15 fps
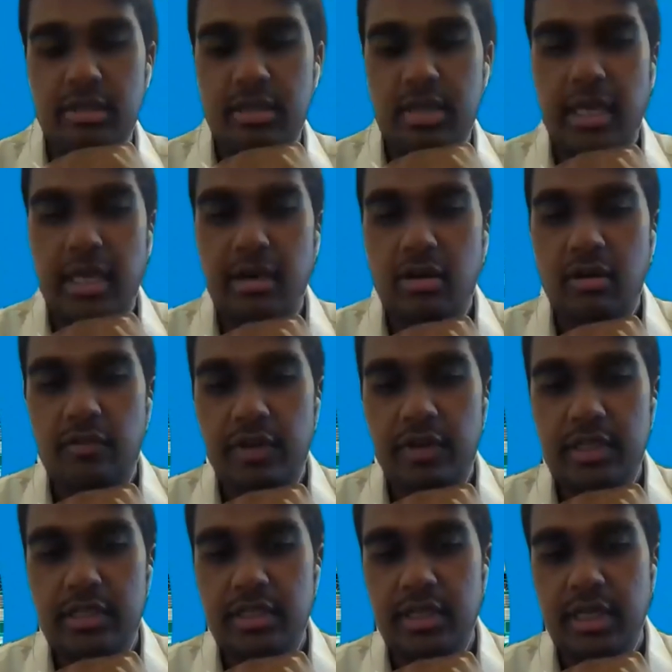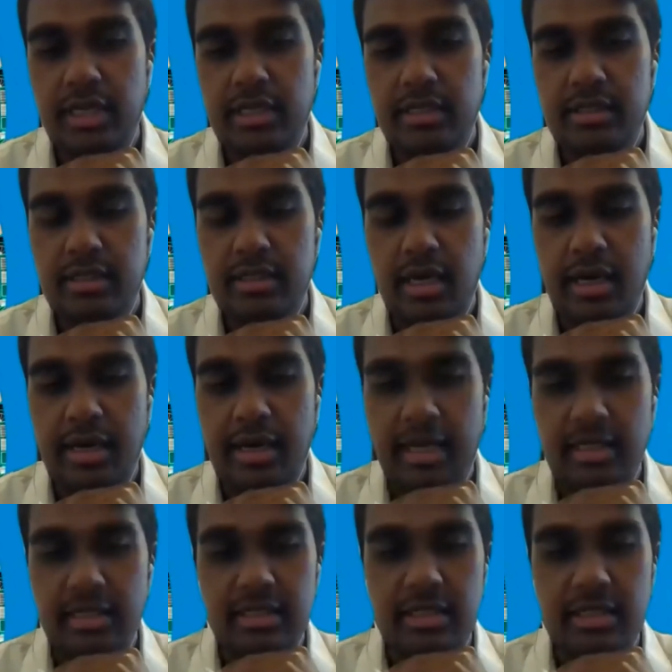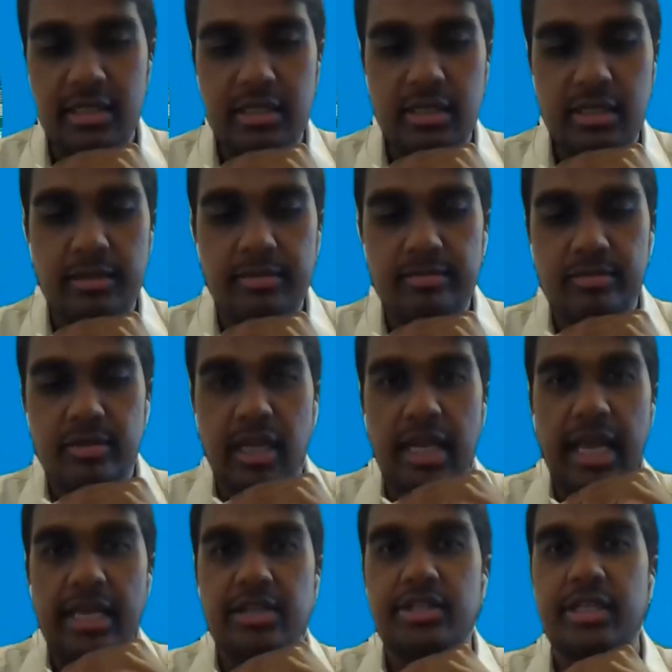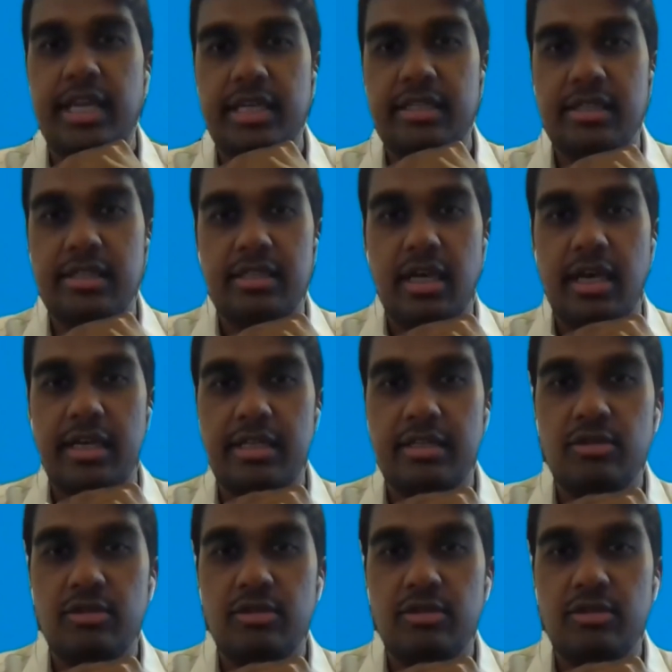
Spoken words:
think of it as just a collection exercise.